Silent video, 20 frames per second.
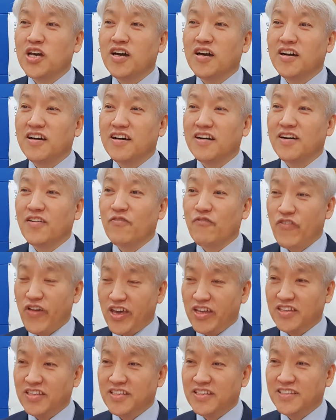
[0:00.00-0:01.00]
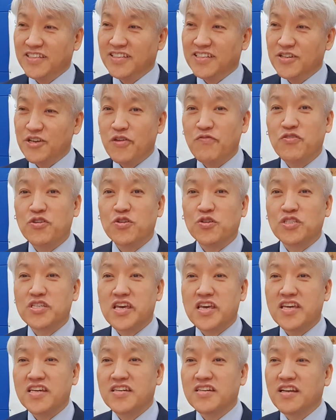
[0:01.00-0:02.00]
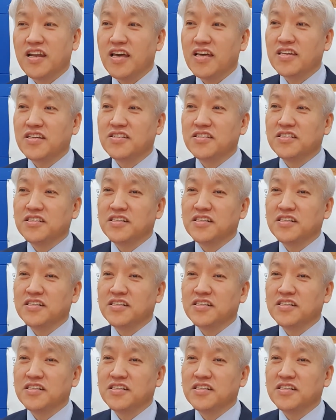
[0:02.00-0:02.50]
fat. If you take like